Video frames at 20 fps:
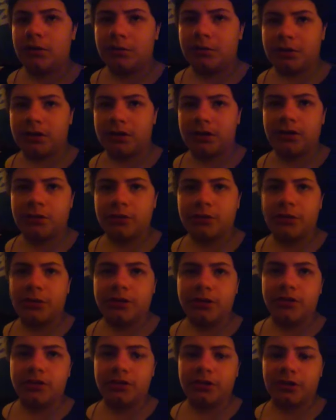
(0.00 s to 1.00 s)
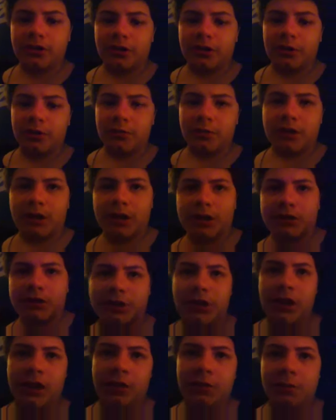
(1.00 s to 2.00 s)
But either way, just um,
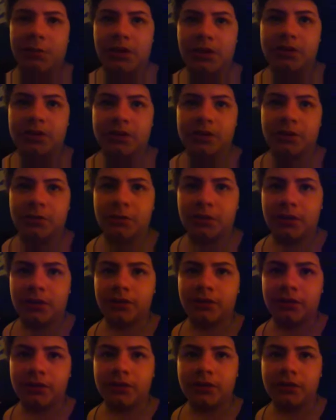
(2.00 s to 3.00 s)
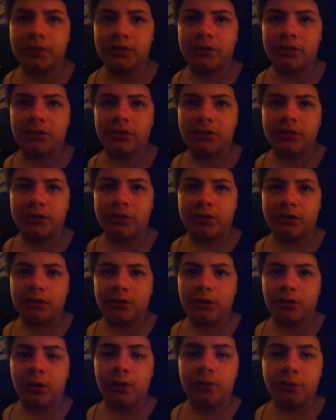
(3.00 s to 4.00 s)
hashtag Mexican Mafia.
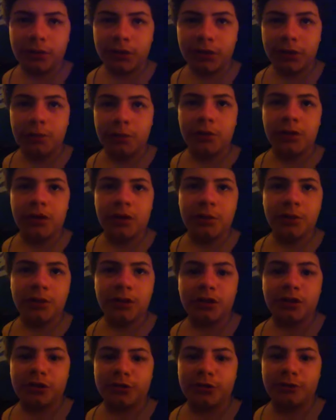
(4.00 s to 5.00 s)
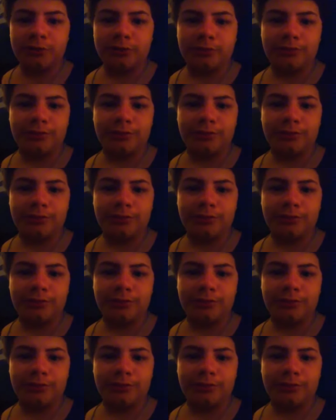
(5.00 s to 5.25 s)
Hopefully they won't come and kill you.